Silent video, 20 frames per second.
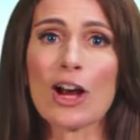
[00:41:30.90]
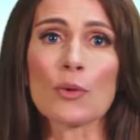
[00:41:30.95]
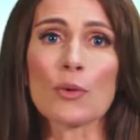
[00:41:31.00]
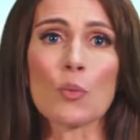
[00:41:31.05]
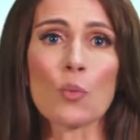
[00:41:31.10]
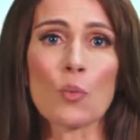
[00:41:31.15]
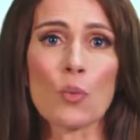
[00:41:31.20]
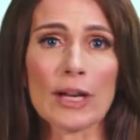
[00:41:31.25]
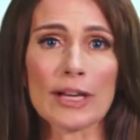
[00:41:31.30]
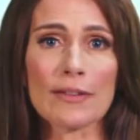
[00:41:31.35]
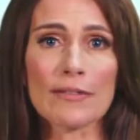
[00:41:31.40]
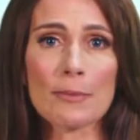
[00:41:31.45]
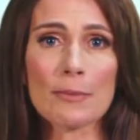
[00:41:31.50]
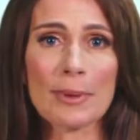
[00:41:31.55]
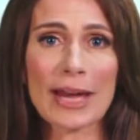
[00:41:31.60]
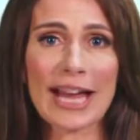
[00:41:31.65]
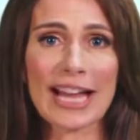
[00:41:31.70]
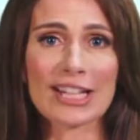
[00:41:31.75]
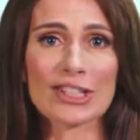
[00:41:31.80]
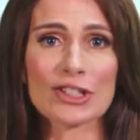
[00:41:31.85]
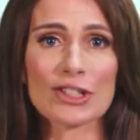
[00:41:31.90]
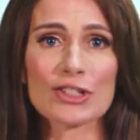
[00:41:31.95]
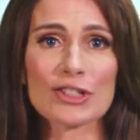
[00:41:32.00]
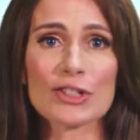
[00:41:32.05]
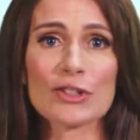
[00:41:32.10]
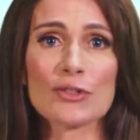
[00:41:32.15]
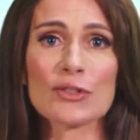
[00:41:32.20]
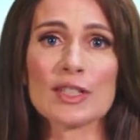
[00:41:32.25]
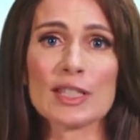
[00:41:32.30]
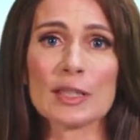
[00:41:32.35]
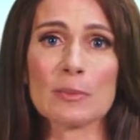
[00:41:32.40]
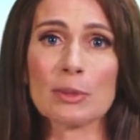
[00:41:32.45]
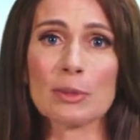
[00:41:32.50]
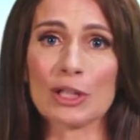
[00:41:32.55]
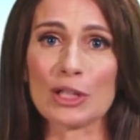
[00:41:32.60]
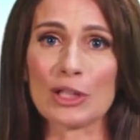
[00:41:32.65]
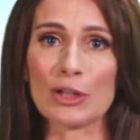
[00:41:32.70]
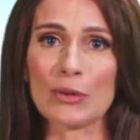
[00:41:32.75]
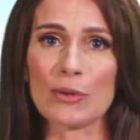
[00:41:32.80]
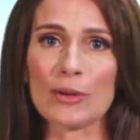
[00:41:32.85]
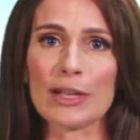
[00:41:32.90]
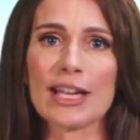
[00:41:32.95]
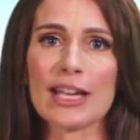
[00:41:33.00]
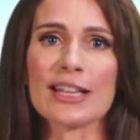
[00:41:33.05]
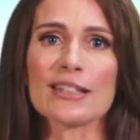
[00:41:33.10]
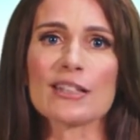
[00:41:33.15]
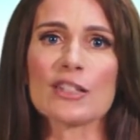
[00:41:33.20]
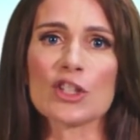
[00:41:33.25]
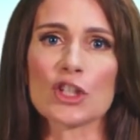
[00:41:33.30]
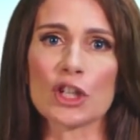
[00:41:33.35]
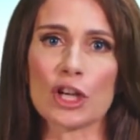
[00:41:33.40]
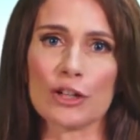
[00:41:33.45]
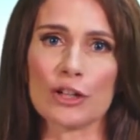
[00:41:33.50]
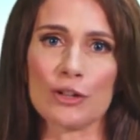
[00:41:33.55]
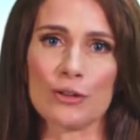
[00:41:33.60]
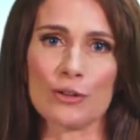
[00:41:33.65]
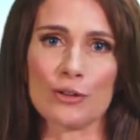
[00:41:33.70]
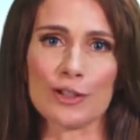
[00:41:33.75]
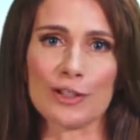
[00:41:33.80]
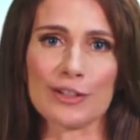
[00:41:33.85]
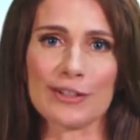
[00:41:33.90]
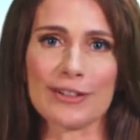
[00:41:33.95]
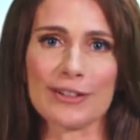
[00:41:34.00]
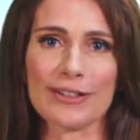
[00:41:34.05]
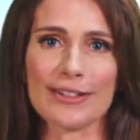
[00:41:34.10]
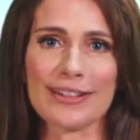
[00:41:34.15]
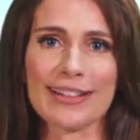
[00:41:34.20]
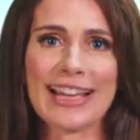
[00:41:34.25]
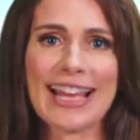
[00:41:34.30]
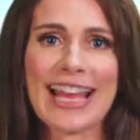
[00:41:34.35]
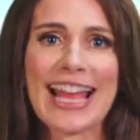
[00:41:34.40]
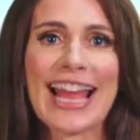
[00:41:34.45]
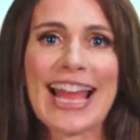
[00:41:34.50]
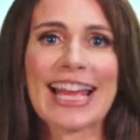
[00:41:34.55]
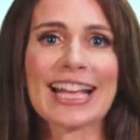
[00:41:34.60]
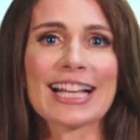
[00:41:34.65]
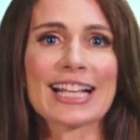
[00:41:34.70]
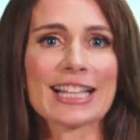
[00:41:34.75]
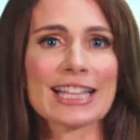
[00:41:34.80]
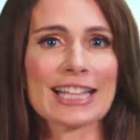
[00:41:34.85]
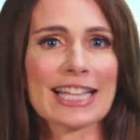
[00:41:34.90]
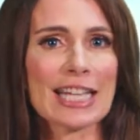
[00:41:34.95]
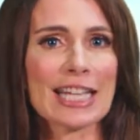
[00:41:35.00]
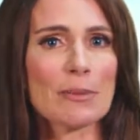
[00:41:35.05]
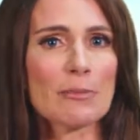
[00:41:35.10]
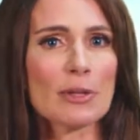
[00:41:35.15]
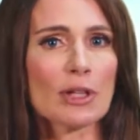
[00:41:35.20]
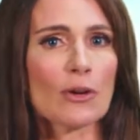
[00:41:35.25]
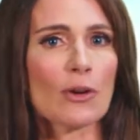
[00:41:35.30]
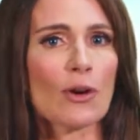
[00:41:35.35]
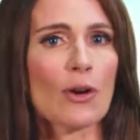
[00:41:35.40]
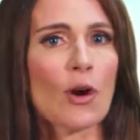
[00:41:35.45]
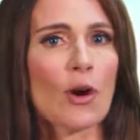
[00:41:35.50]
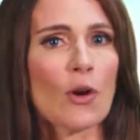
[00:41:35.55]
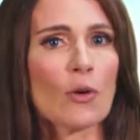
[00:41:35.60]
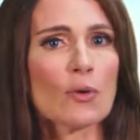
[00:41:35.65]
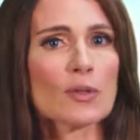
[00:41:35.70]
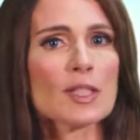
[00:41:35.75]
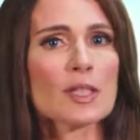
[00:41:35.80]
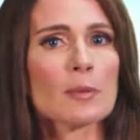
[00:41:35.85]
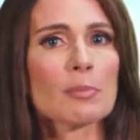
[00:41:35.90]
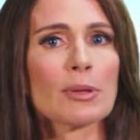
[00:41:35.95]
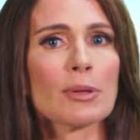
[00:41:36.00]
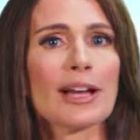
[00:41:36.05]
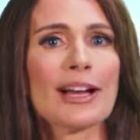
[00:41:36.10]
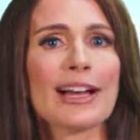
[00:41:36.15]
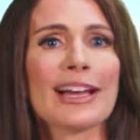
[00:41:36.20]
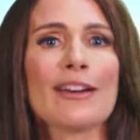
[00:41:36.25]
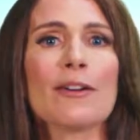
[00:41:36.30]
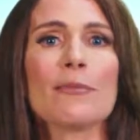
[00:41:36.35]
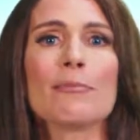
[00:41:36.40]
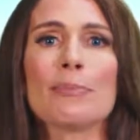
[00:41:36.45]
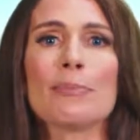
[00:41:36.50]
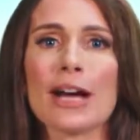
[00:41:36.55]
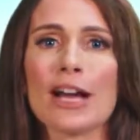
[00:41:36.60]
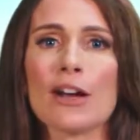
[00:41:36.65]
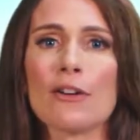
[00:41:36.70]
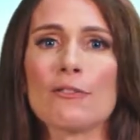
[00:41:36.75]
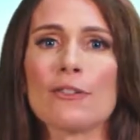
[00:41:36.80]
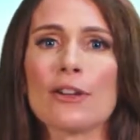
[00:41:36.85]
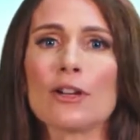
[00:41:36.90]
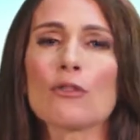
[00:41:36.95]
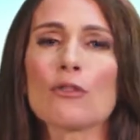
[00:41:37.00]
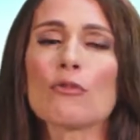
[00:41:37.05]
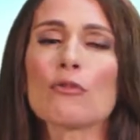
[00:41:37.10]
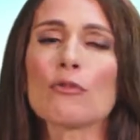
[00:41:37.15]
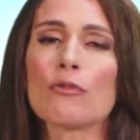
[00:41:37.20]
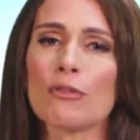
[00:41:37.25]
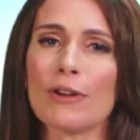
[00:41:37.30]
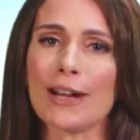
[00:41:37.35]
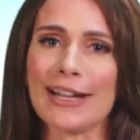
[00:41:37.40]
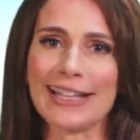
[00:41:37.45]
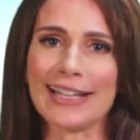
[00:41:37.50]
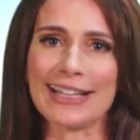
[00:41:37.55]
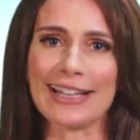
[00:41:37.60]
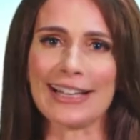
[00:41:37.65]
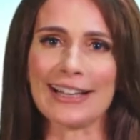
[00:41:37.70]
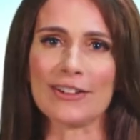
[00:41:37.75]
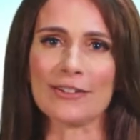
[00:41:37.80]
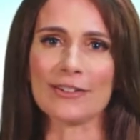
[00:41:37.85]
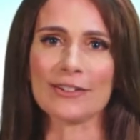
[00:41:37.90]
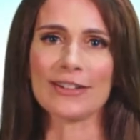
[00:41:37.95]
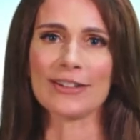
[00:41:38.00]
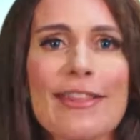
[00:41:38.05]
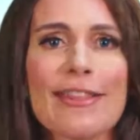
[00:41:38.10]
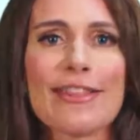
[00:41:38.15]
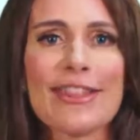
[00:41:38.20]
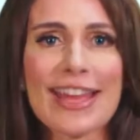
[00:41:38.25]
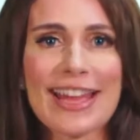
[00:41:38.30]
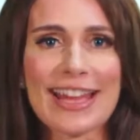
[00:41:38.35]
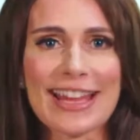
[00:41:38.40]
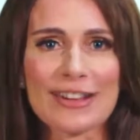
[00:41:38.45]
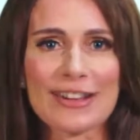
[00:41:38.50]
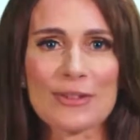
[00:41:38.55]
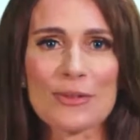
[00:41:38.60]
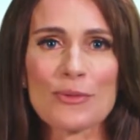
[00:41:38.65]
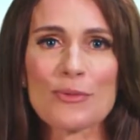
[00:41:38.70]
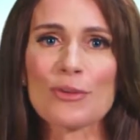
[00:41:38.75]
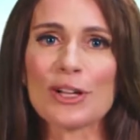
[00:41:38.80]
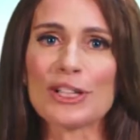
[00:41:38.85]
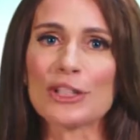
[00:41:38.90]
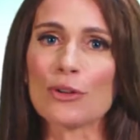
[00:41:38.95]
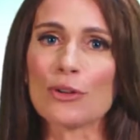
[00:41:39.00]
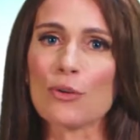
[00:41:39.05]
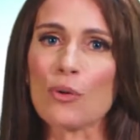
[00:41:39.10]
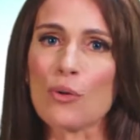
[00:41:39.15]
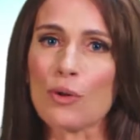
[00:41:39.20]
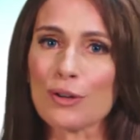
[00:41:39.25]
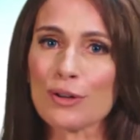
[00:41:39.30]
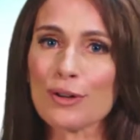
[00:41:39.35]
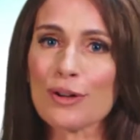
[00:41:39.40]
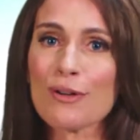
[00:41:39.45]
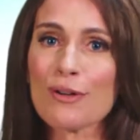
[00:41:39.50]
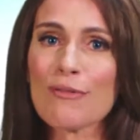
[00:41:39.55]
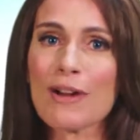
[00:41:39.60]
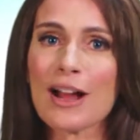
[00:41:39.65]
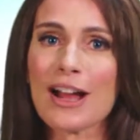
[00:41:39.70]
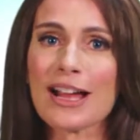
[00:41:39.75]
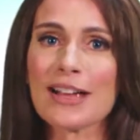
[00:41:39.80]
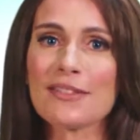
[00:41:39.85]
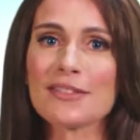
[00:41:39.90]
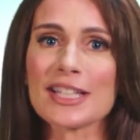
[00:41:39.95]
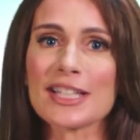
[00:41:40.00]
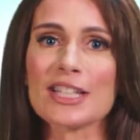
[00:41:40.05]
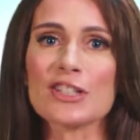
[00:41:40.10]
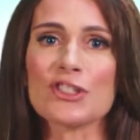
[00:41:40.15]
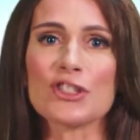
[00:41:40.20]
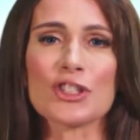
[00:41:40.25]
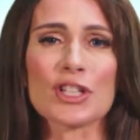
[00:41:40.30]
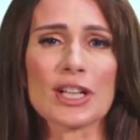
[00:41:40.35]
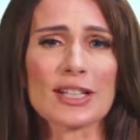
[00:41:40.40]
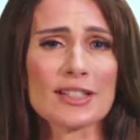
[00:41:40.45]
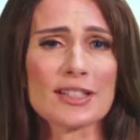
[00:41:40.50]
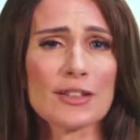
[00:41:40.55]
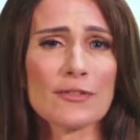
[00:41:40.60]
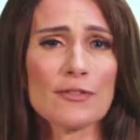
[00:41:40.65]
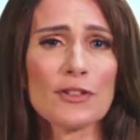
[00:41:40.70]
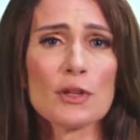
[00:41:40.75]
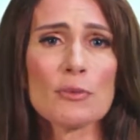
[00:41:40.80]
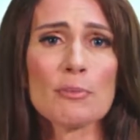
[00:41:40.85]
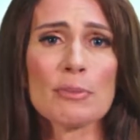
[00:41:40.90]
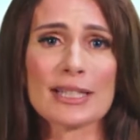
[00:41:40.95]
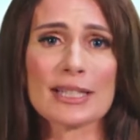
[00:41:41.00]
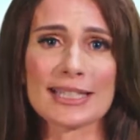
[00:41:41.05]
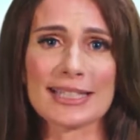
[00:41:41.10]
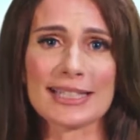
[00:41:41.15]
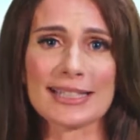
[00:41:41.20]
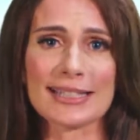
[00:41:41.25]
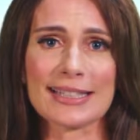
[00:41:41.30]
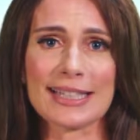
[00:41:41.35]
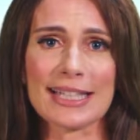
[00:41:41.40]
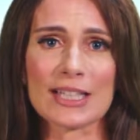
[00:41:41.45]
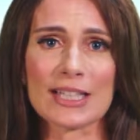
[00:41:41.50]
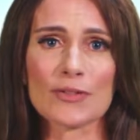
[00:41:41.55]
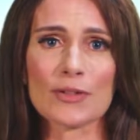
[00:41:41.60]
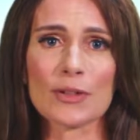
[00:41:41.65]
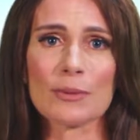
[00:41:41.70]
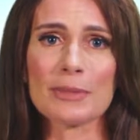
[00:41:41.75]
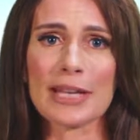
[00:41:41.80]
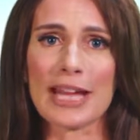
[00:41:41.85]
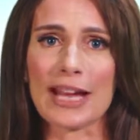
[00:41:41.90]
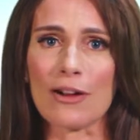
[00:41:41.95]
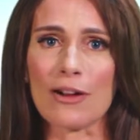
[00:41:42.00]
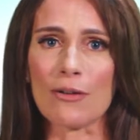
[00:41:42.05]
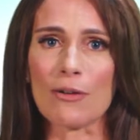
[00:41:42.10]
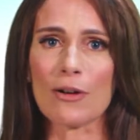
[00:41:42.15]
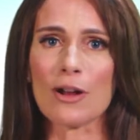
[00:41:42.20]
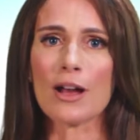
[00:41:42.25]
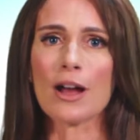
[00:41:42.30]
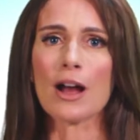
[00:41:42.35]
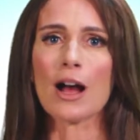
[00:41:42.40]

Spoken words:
on one of the packages you see below and start your order, and claim your own supply of Biofit right now. Then, when your order arrives in just a few business days from now,